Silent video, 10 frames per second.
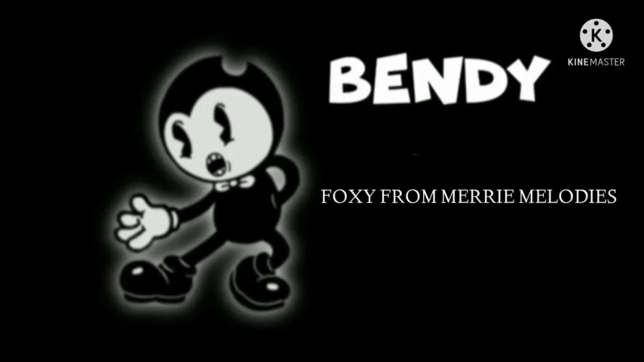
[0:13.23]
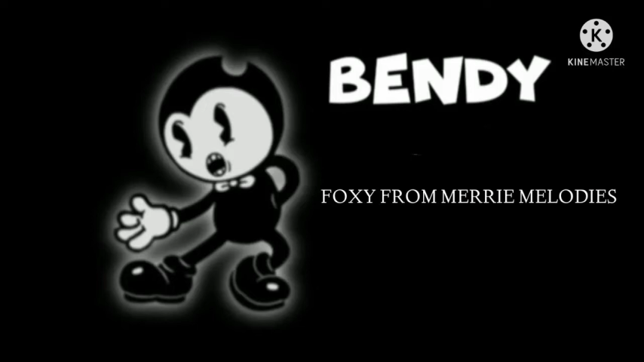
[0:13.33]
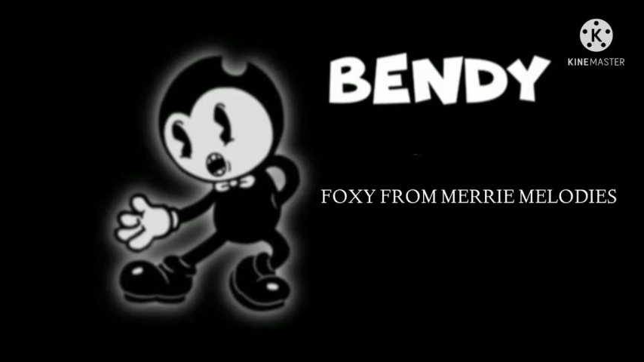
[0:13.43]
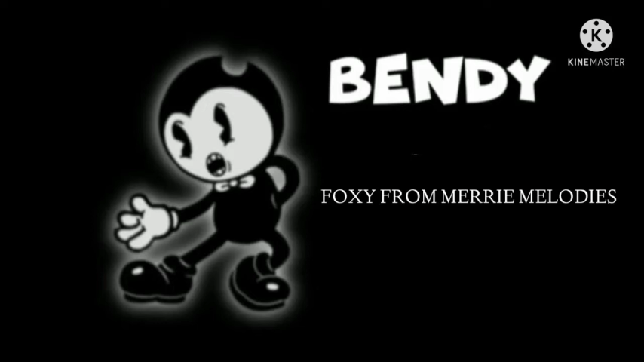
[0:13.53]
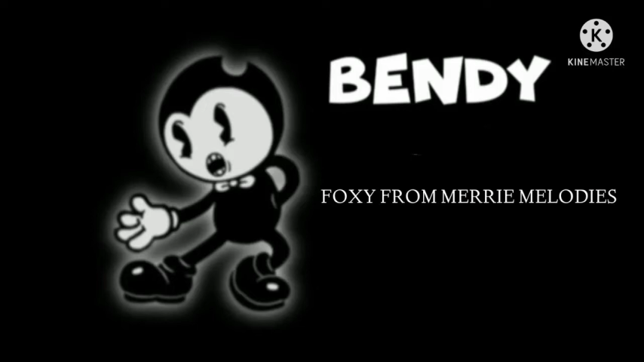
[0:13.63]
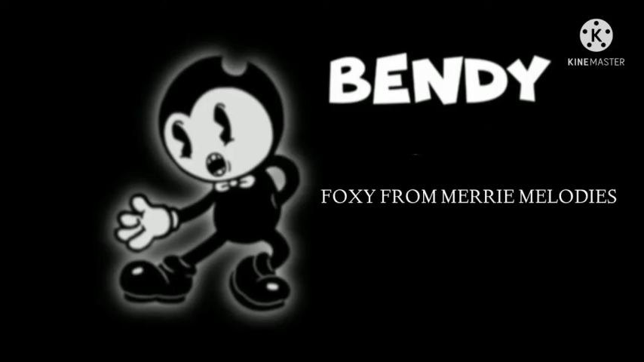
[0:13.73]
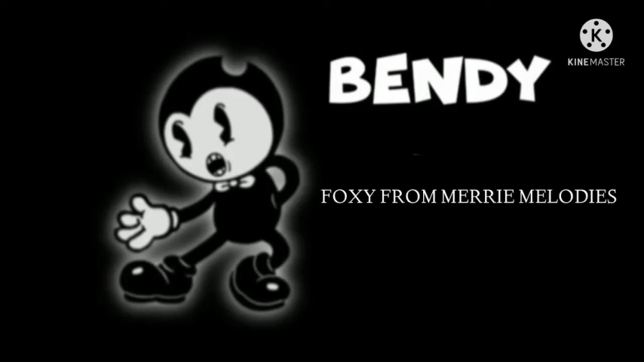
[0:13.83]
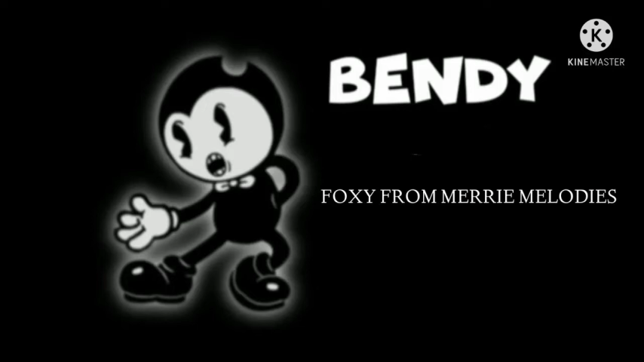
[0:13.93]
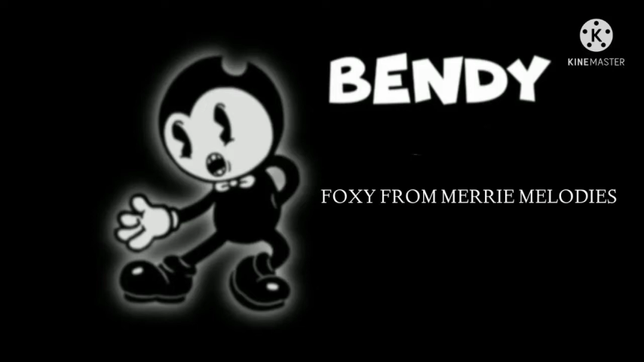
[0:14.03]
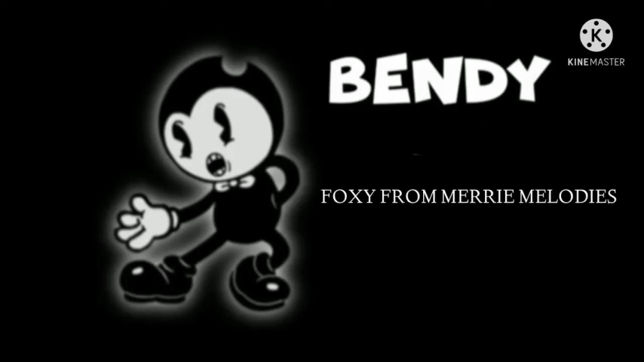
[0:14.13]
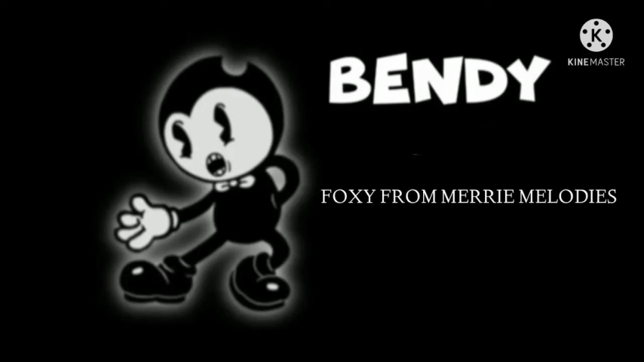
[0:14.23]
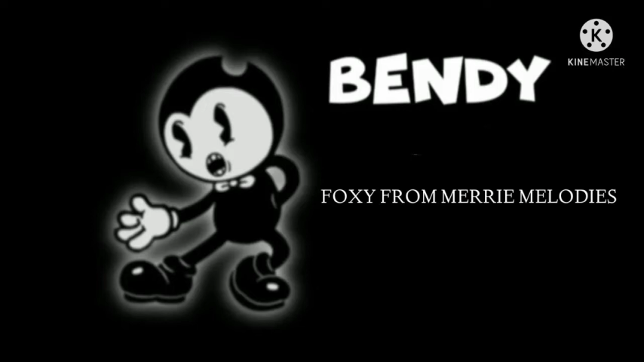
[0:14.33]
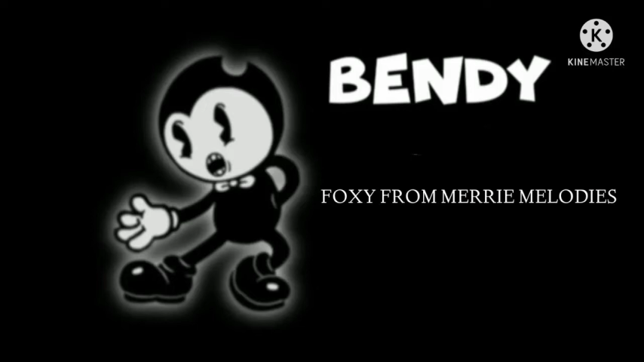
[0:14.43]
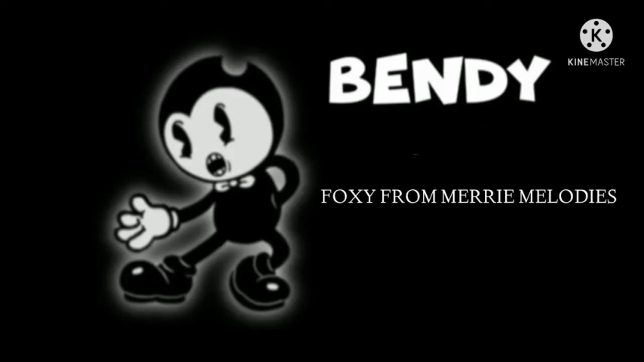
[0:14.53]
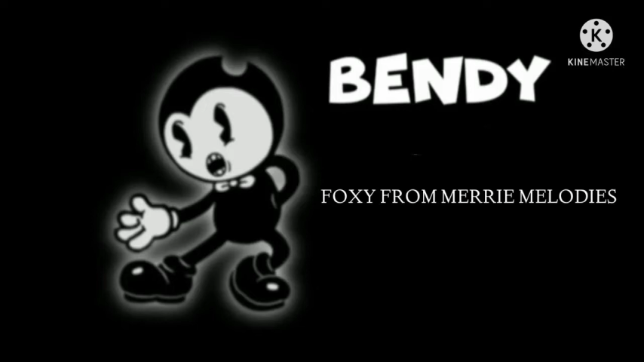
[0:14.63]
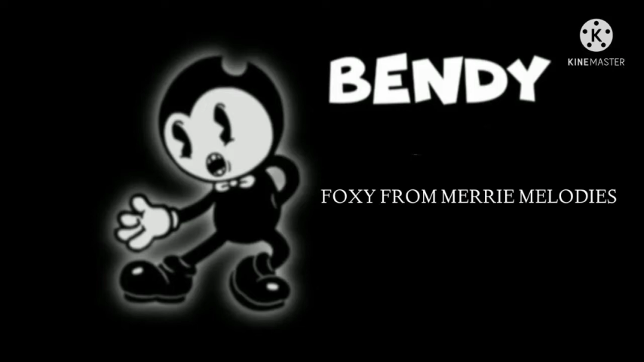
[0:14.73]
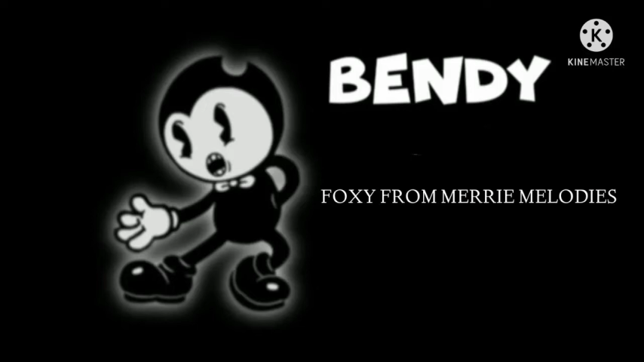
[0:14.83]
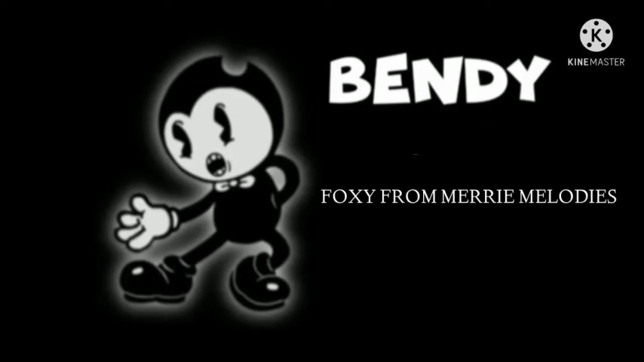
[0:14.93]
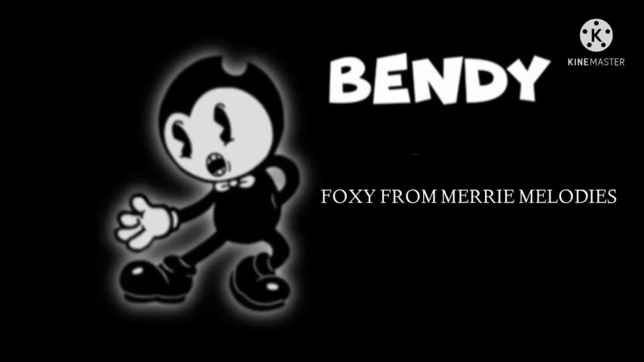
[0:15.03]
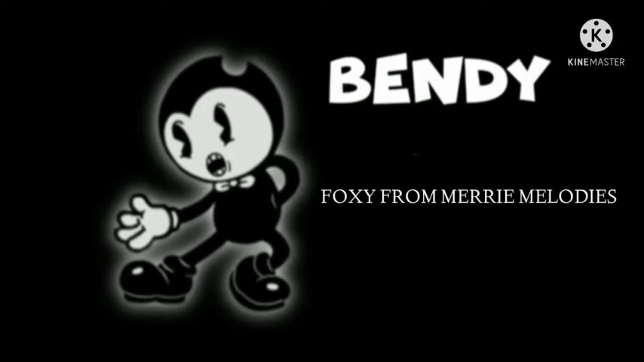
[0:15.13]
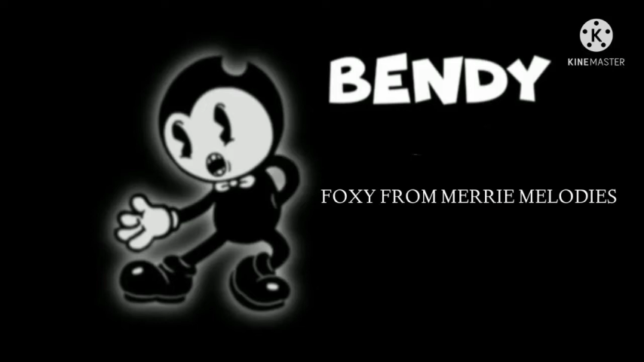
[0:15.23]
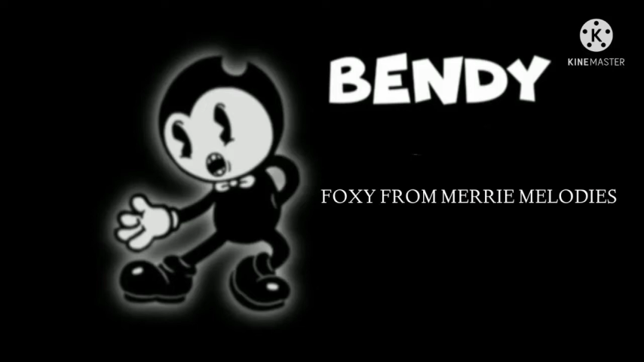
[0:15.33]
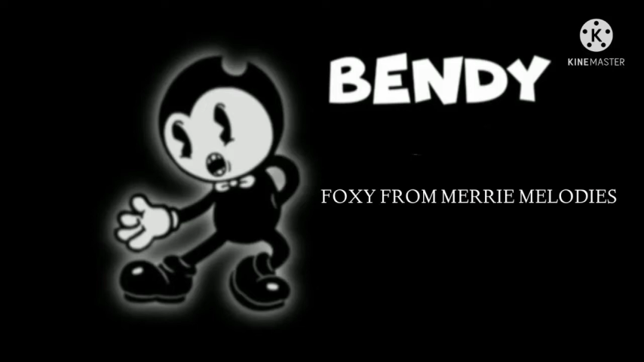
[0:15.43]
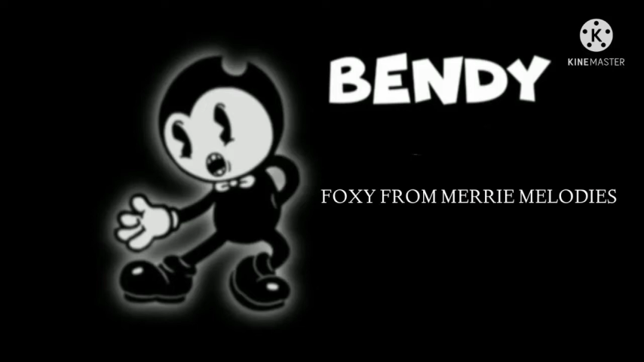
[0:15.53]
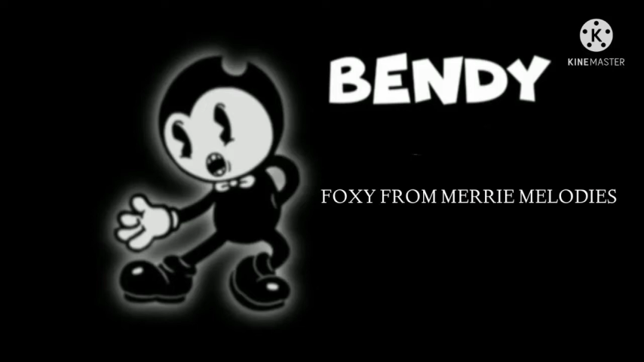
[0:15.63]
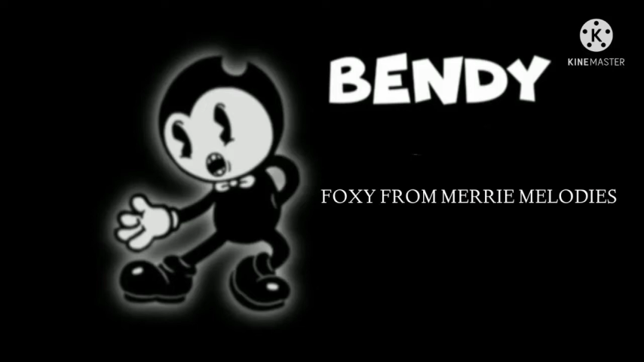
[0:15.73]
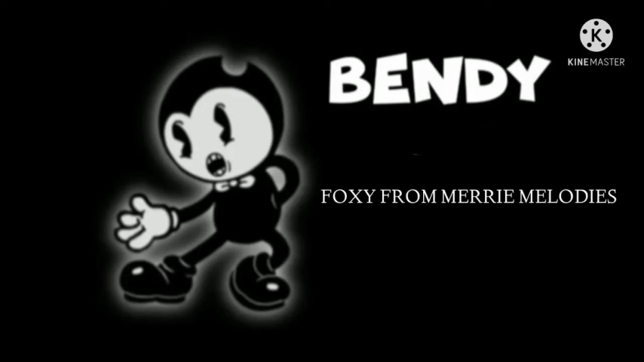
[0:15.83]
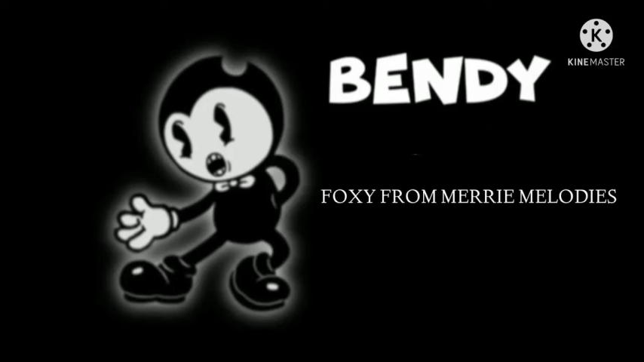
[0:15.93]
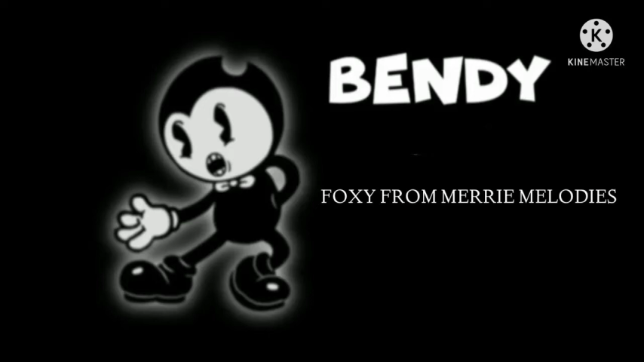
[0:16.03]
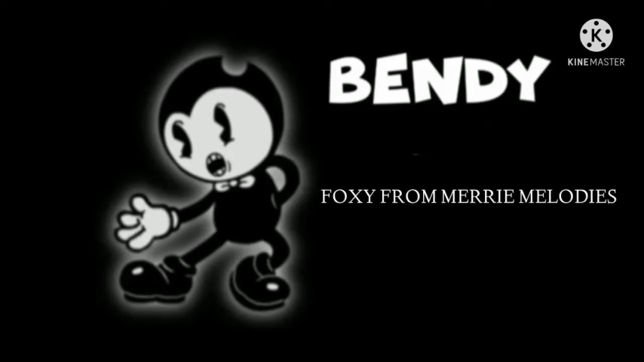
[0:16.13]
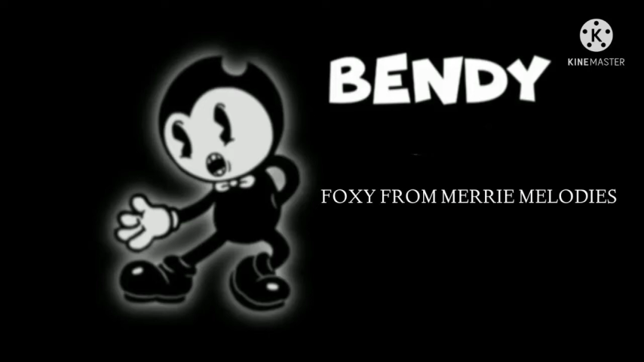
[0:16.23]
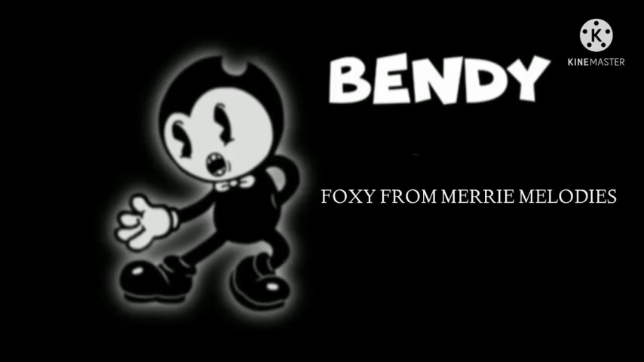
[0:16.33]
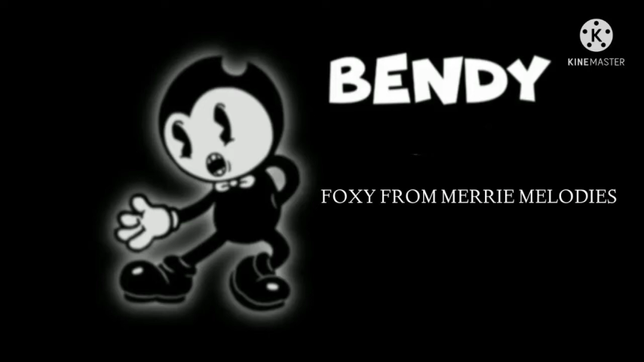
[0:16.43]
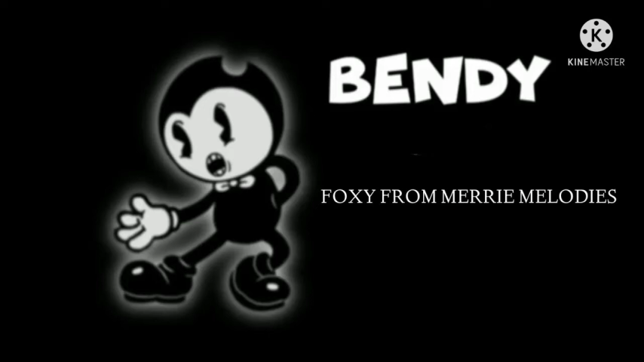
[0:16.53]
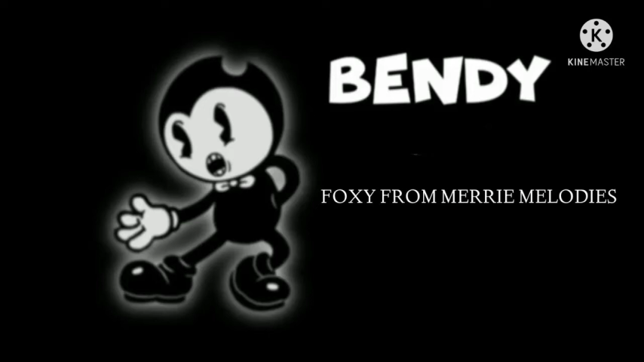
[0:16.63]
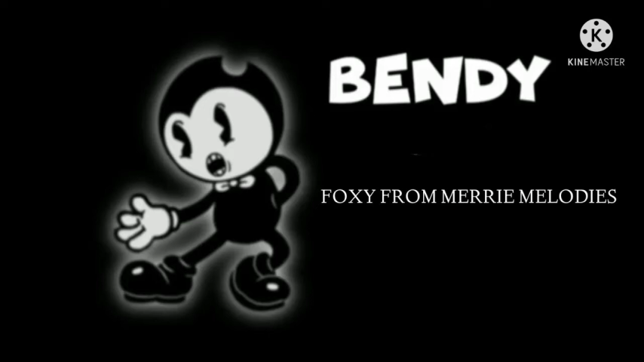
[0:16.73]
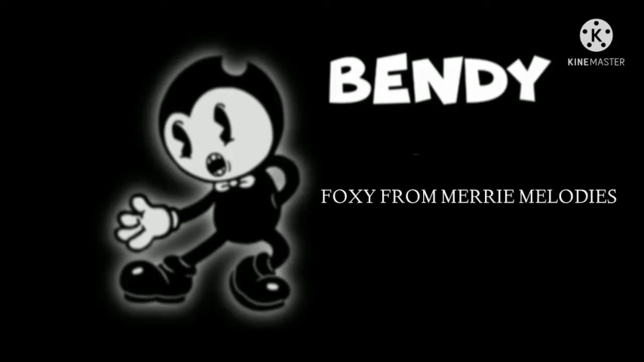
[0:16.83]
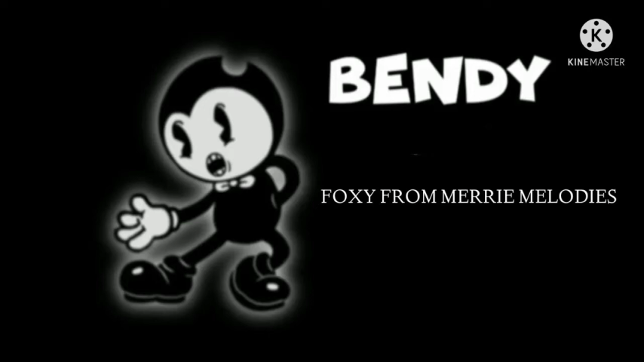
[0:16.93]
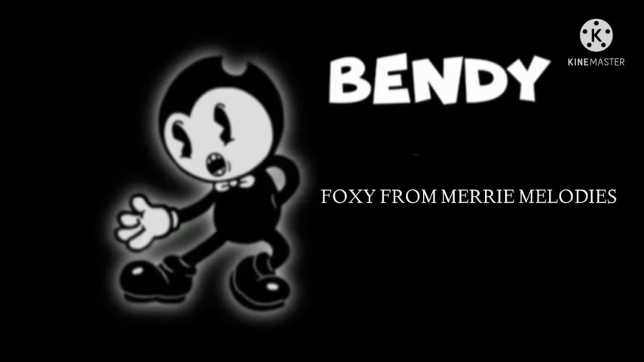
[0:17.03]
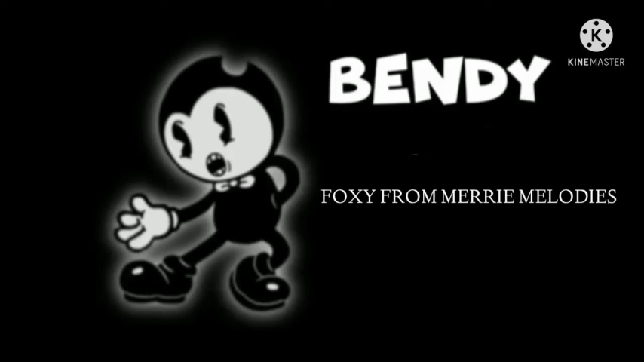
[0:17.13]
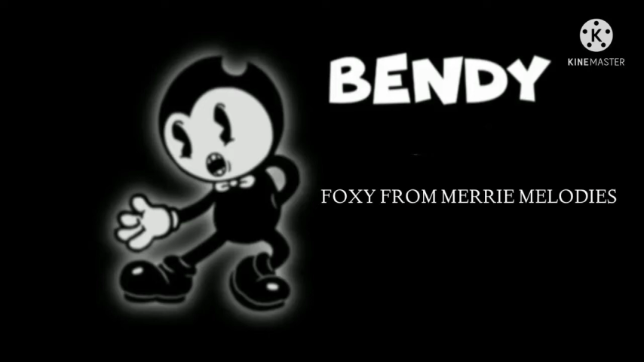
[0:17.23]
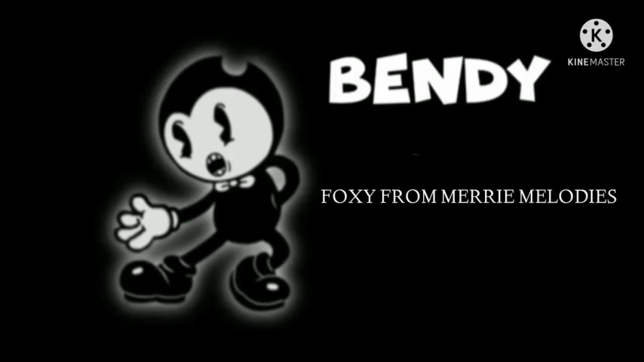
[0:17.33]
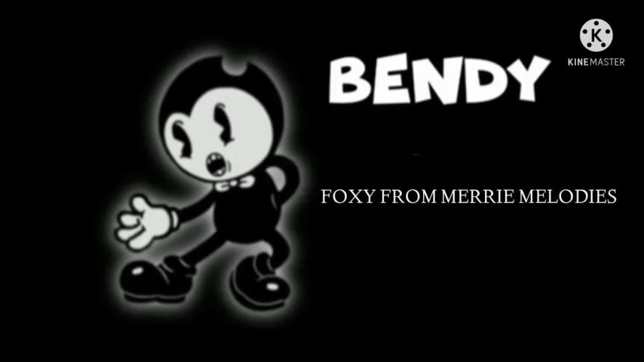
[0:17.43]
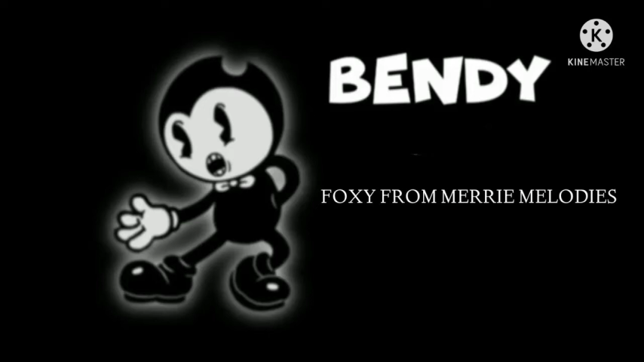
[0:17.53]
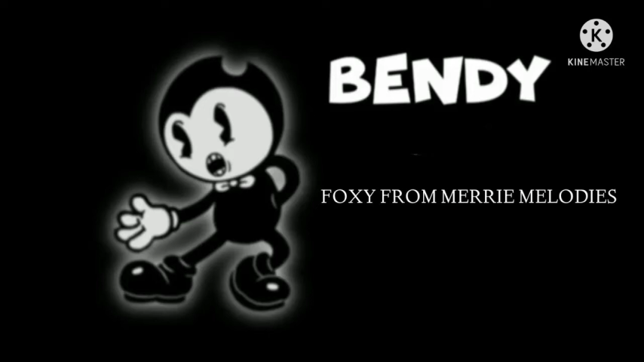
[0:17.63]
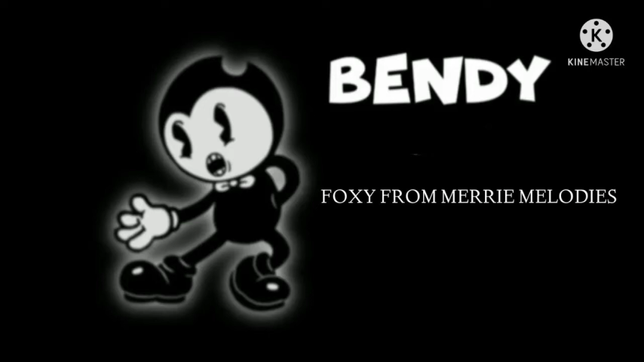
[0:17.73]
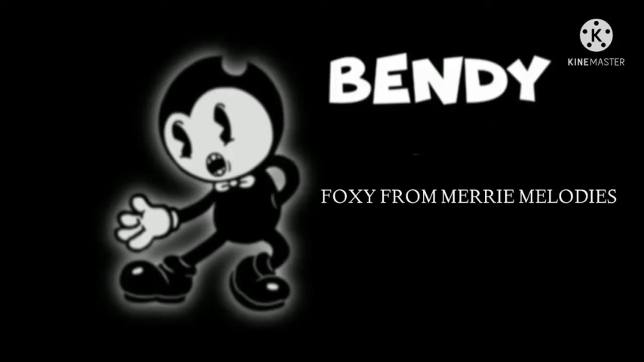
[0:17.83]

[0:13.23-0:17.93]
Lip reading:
Nobody's mouth can be seen.